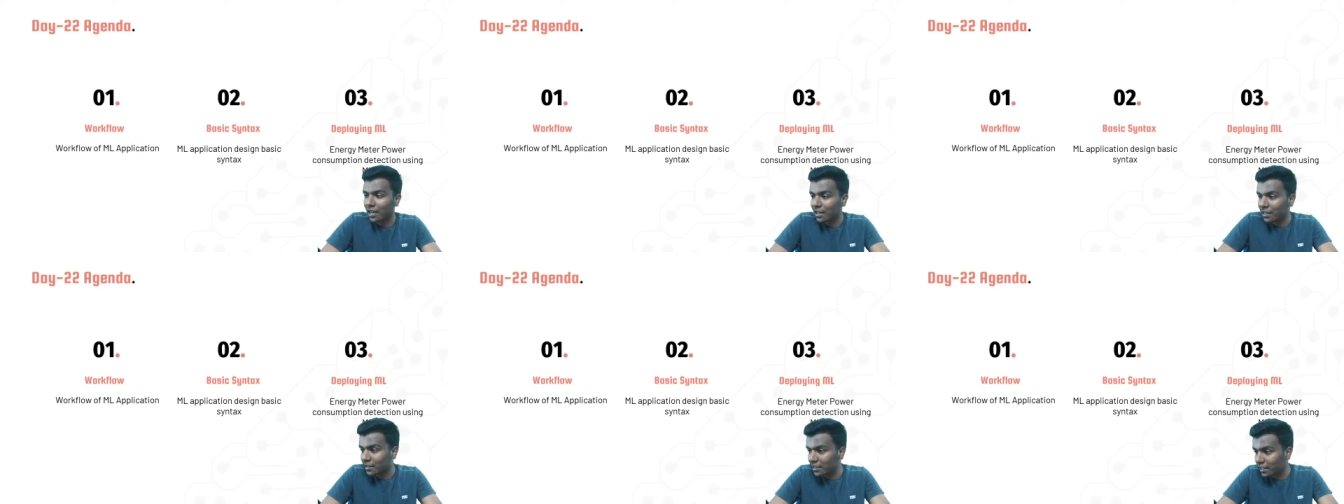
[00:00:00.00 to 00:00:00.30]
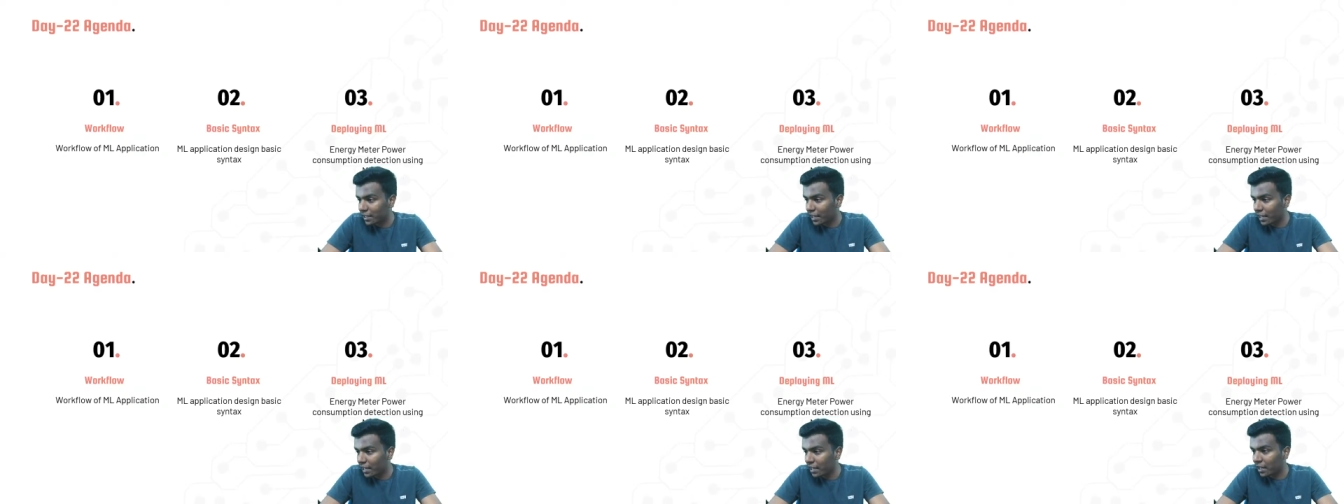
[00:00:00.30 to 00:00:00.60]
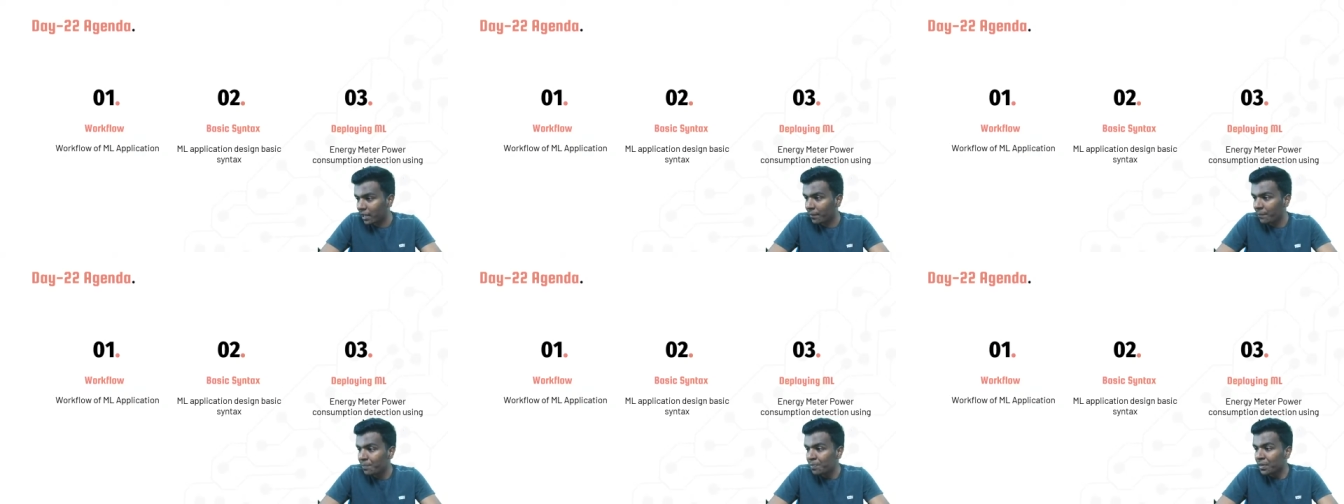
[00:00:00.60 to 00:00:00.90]

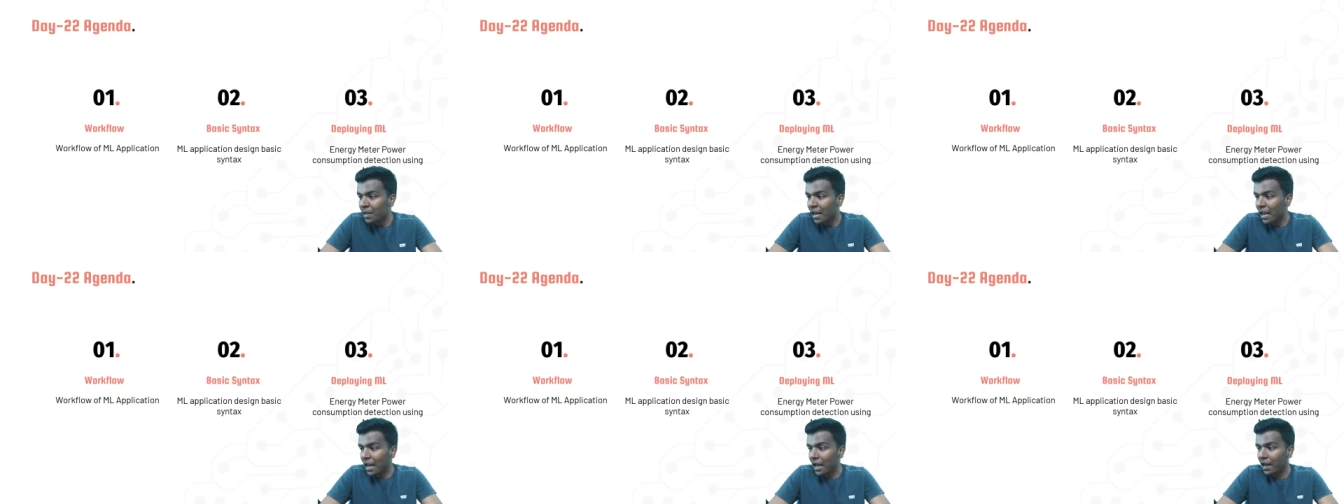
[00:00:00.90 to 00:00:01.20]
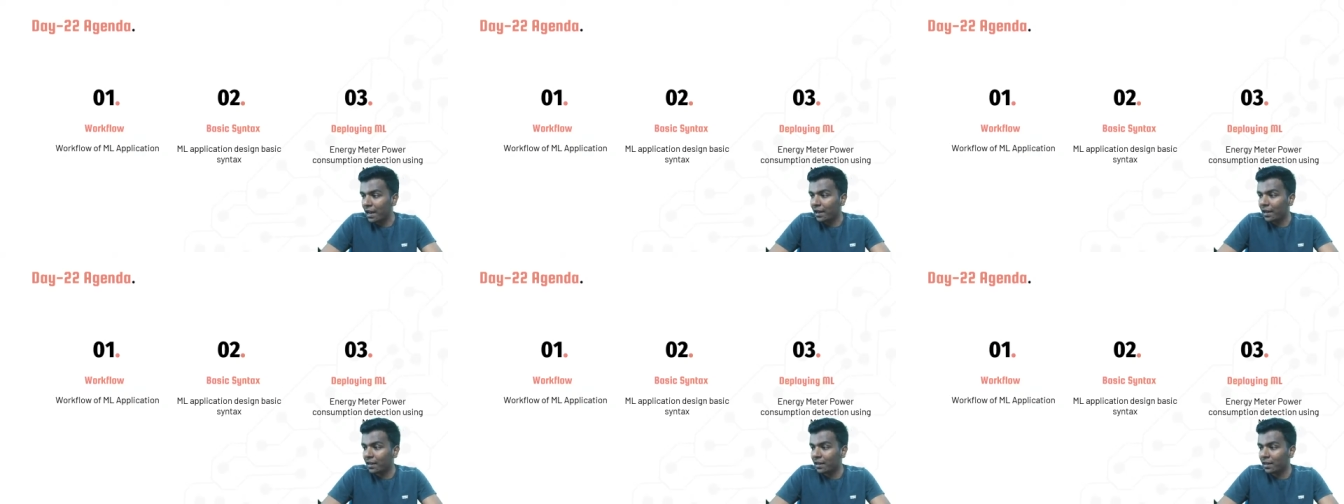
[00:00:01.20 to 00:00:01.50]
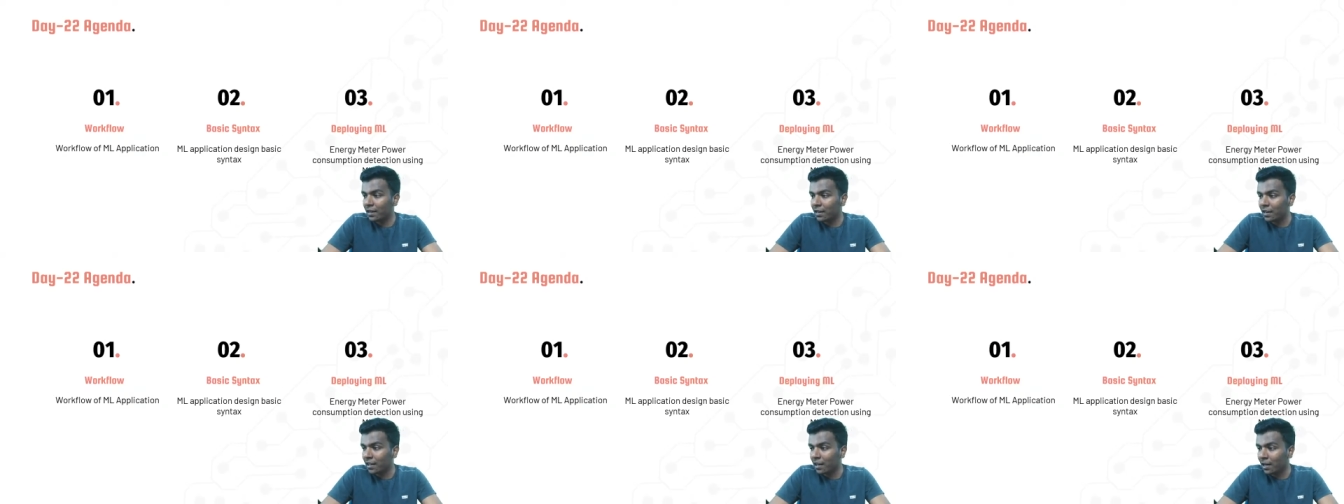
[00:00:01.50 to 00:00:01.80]
Kartikeya
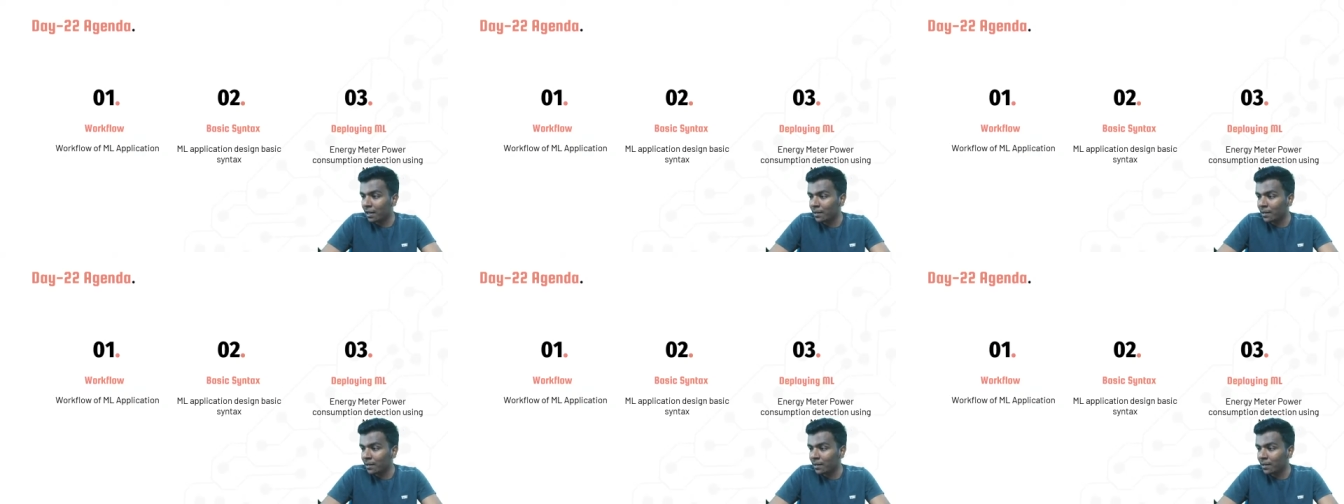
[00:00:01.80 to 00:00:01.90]
and